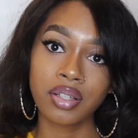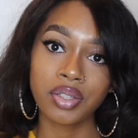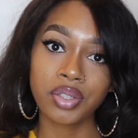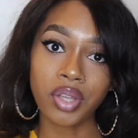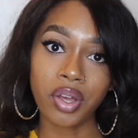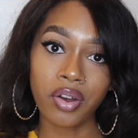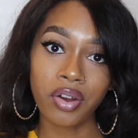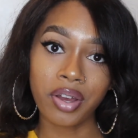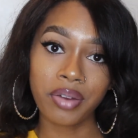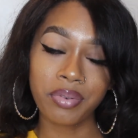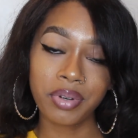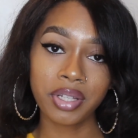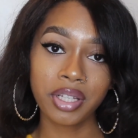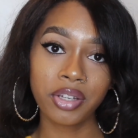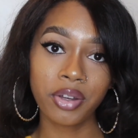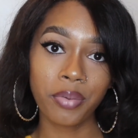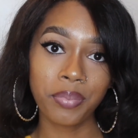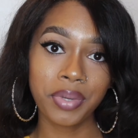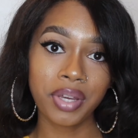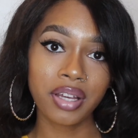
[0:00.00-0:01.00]
So I really
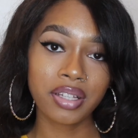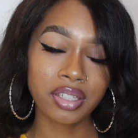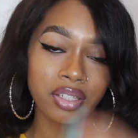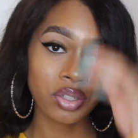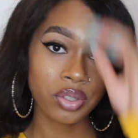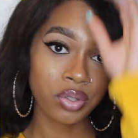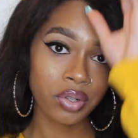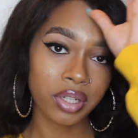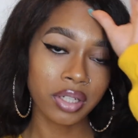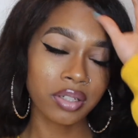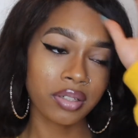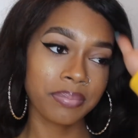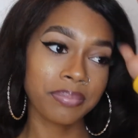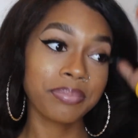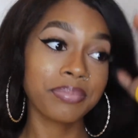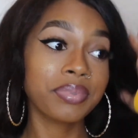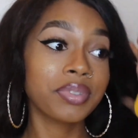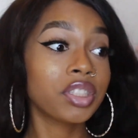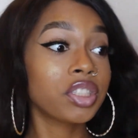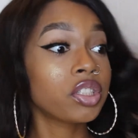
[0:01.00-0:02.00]
hope you guys enjoyed.
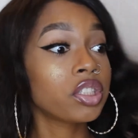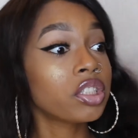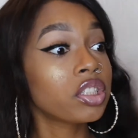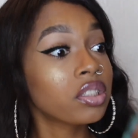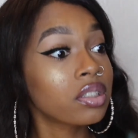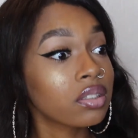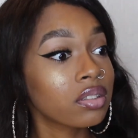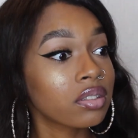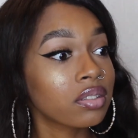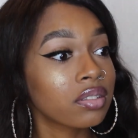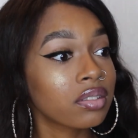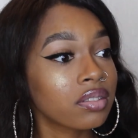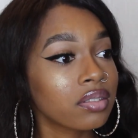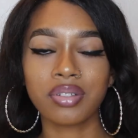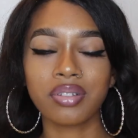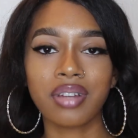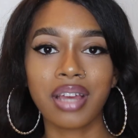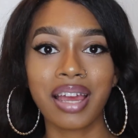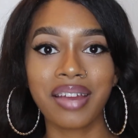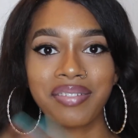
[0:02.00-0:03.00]

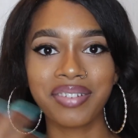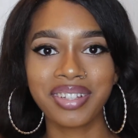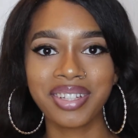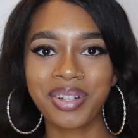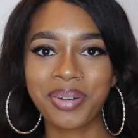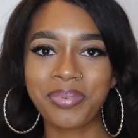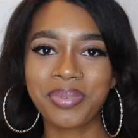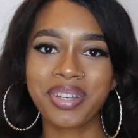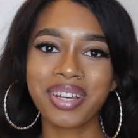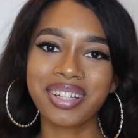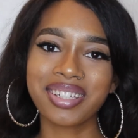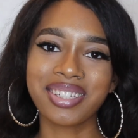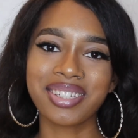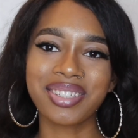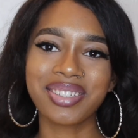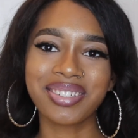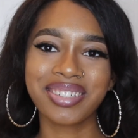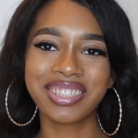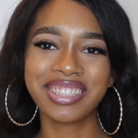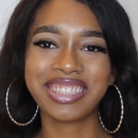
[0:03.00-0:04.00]
I really hope you guys
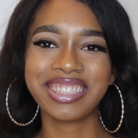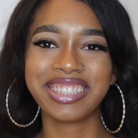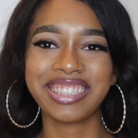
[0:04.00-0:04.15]
enjoyed.